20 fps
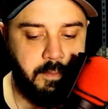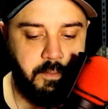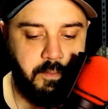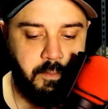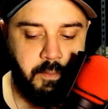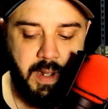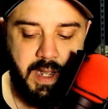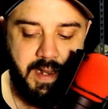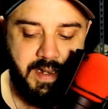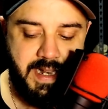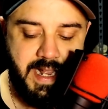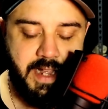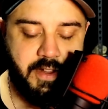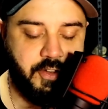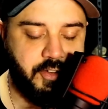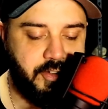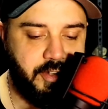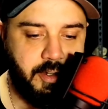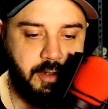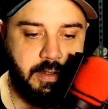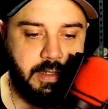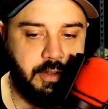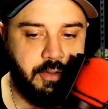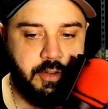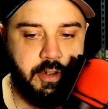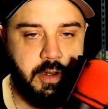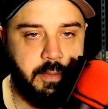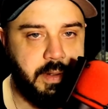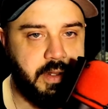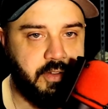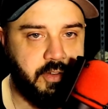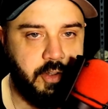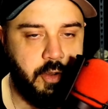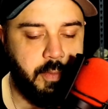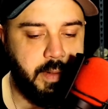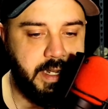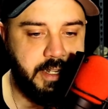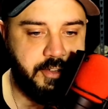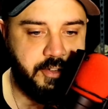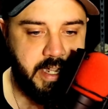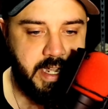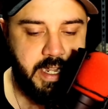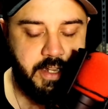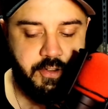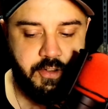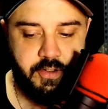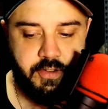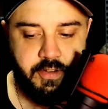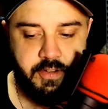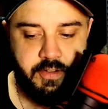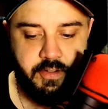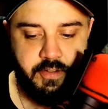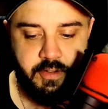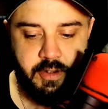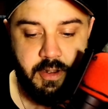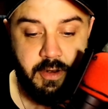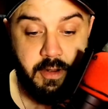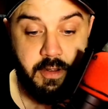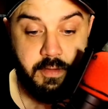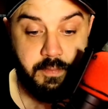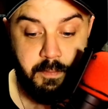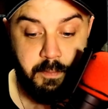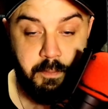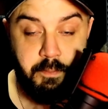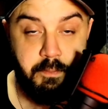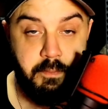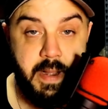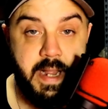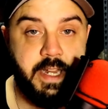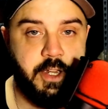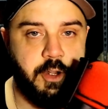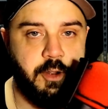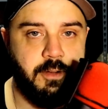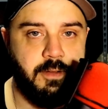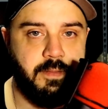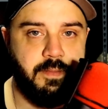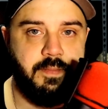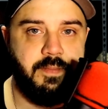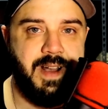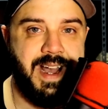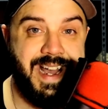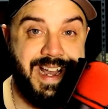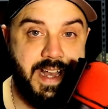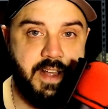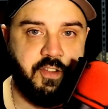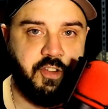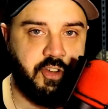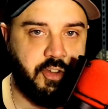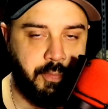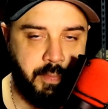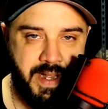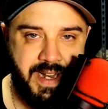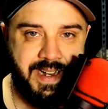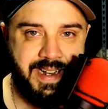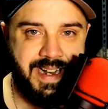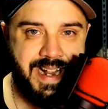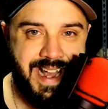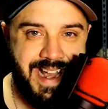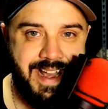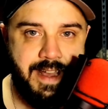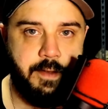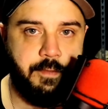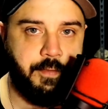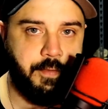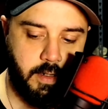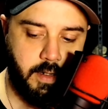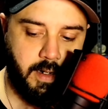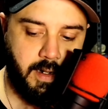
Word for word: By next year, there's going to be so many changes. It's going to make your ass spin in half.